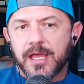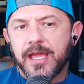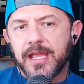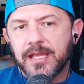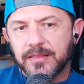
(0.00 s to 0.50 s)

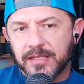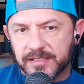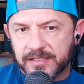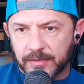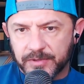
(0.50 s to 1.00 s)
A, the
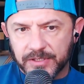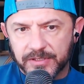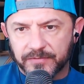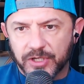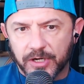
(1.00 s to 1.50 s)
assumptions
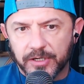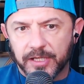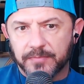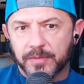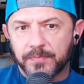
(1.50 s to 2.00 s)
of
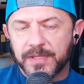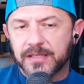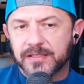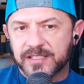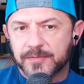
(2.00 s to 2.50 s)
jargon, but B,
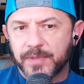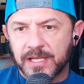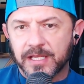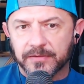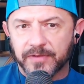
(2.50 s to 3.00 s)
the
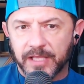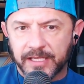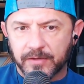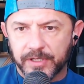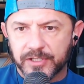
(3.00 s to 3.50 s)
spinning of
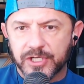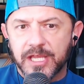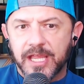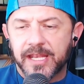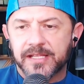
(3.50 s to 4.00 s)
language,
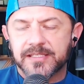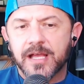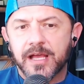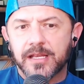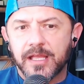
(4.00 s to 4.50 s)
and it's
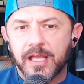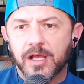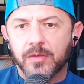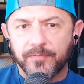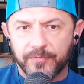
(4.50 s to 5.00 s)
not
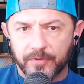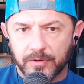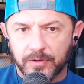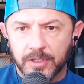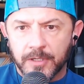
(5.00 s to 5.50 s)

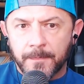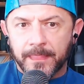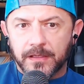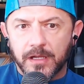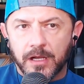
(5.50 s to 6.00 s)
helpful.
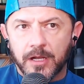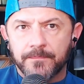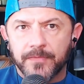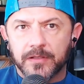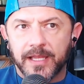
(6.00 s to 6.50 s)

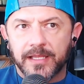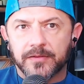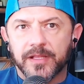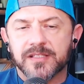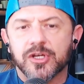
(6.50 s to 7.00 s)
Like,
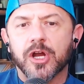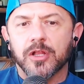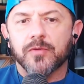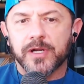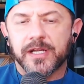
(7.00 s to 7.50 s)
let's
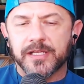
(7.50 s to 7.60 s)
call it what it